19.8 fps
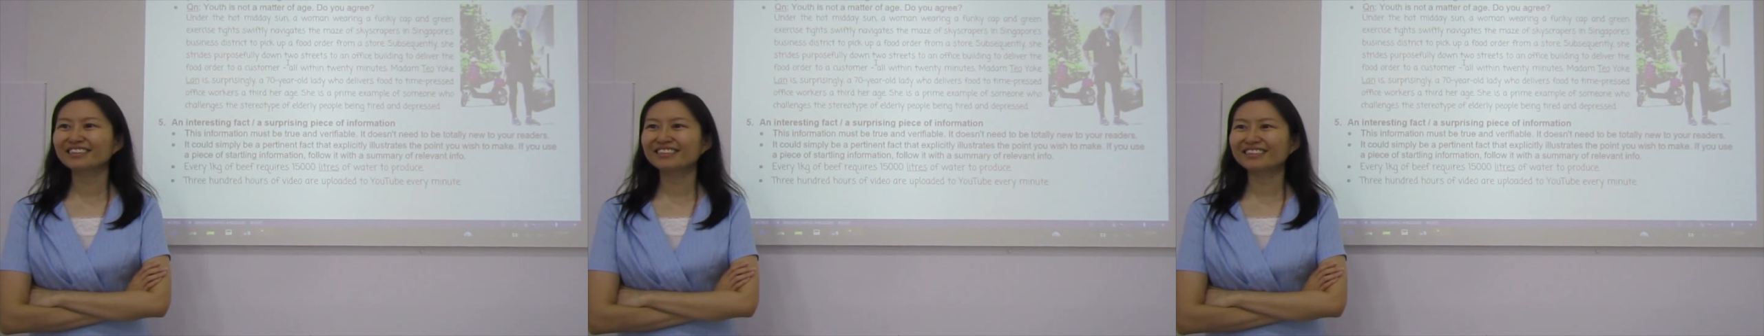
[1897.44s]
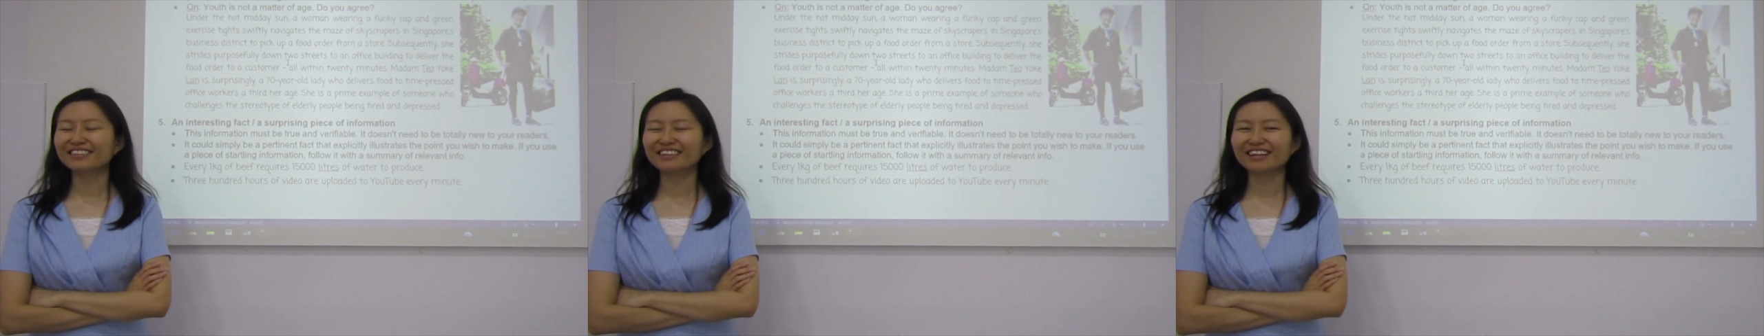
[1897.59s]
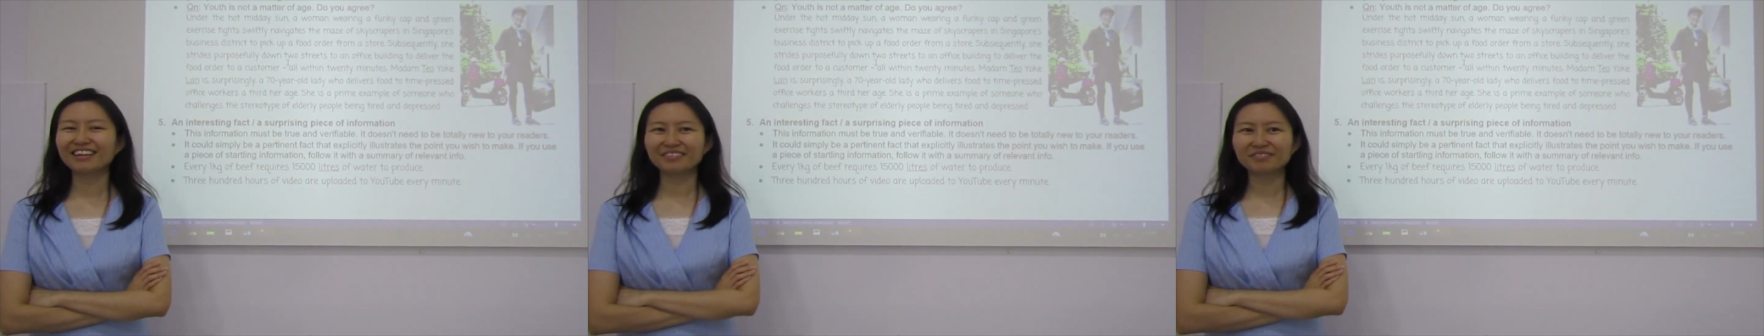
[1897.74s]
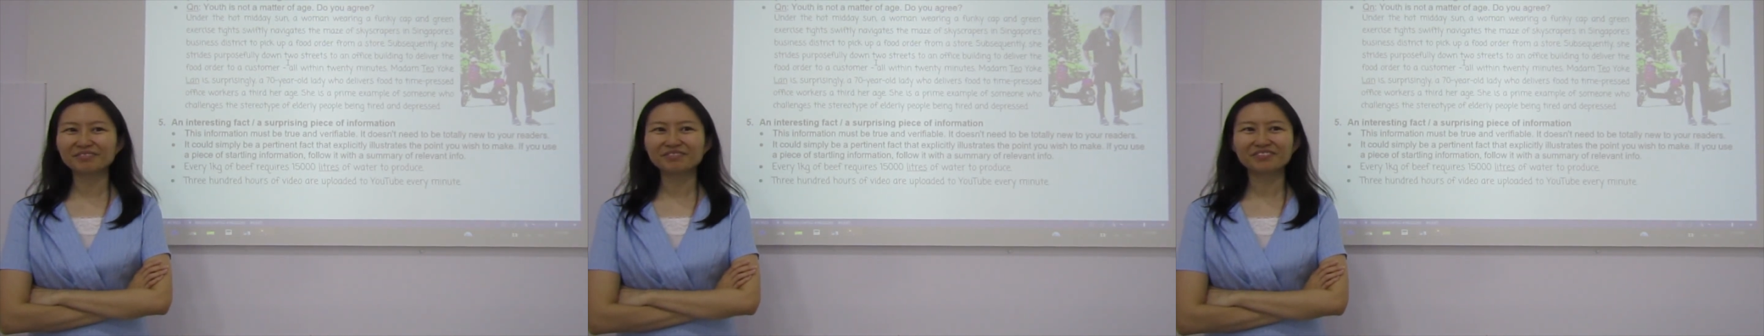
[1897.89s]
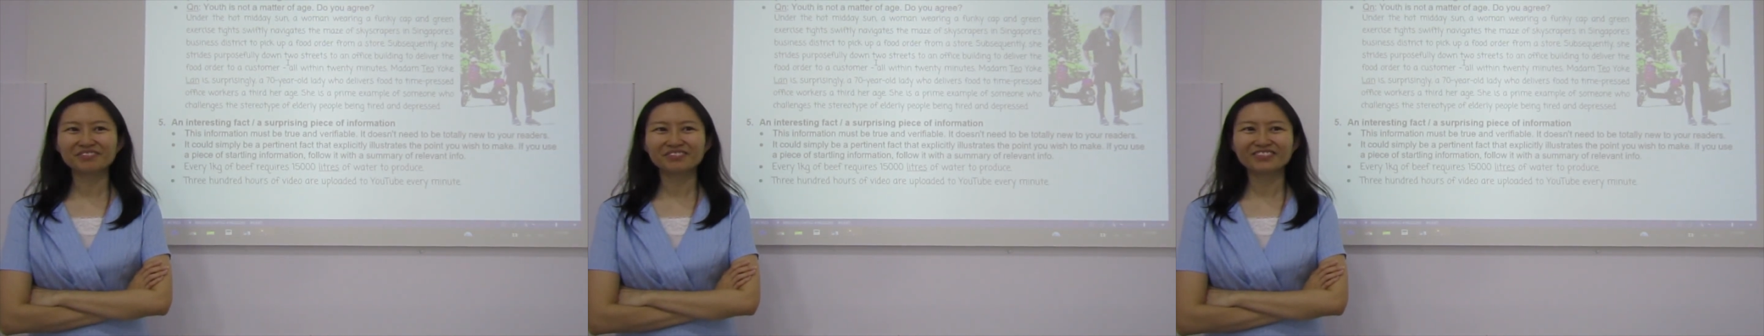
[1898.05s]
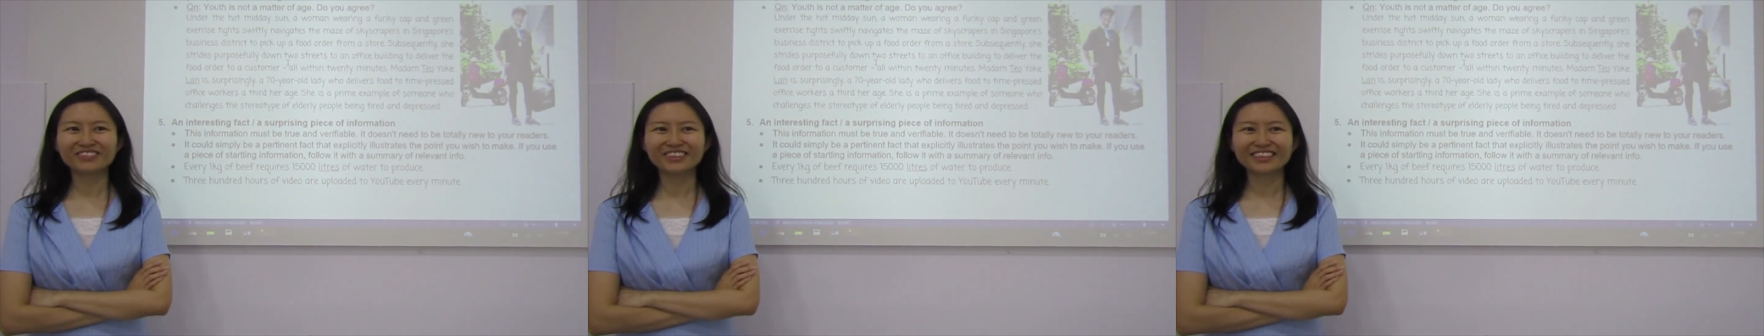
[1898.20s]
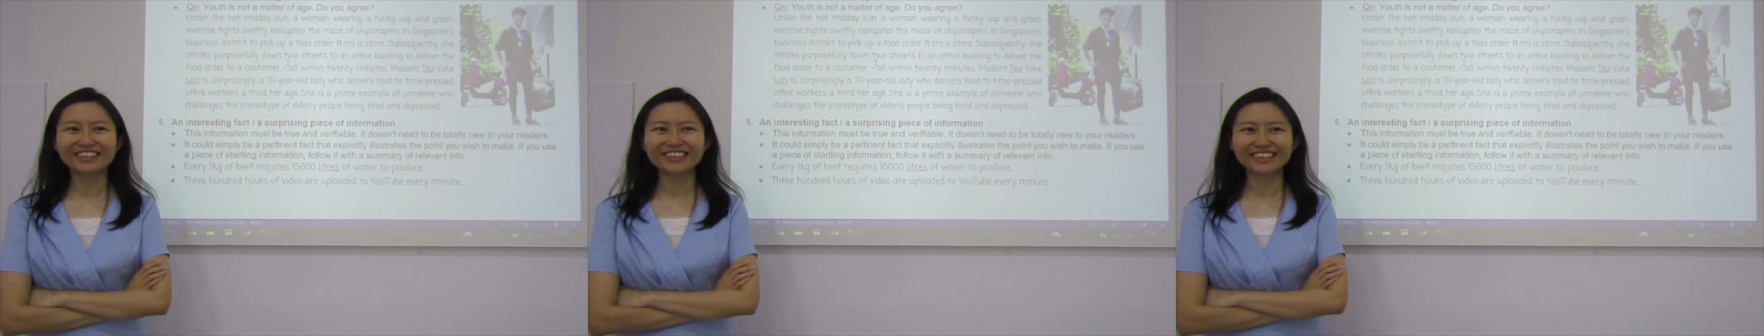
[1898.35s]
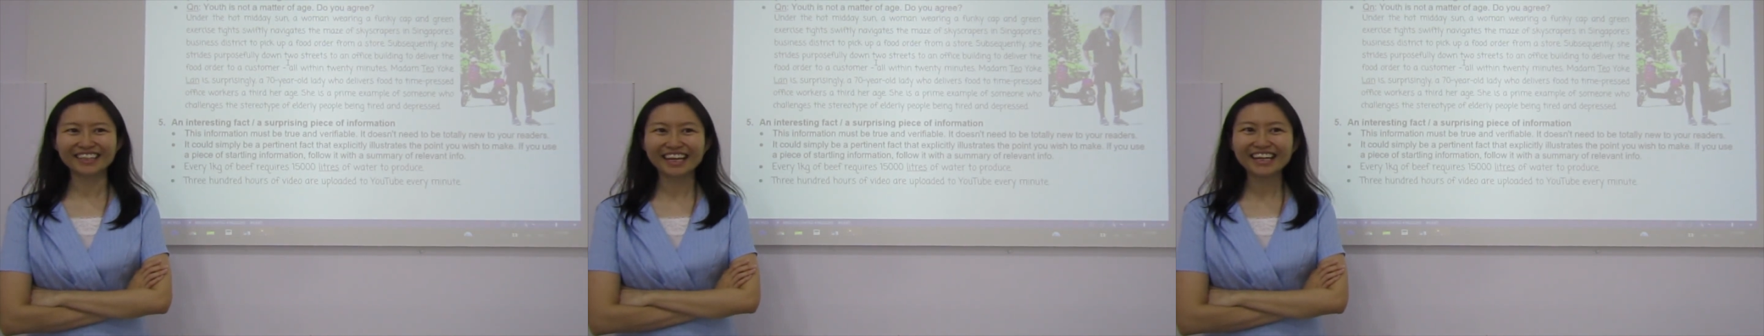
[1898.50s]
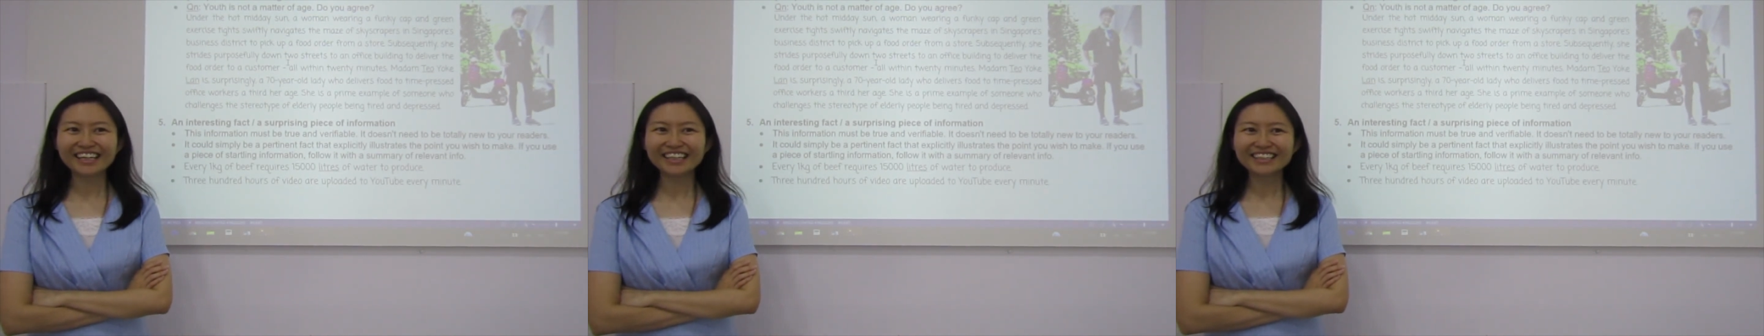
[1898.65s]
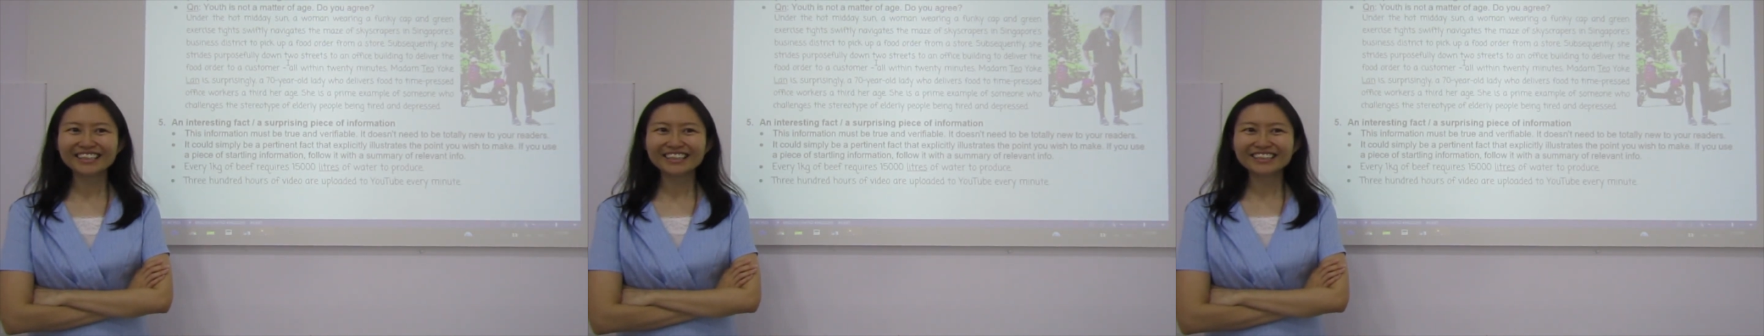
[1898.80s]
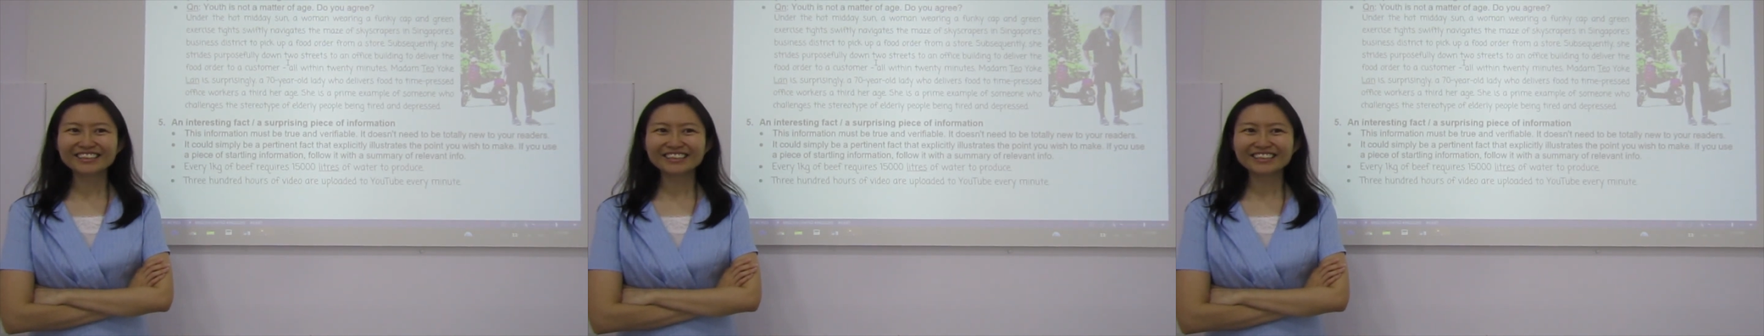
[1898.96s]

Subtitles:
Yeah. Okay,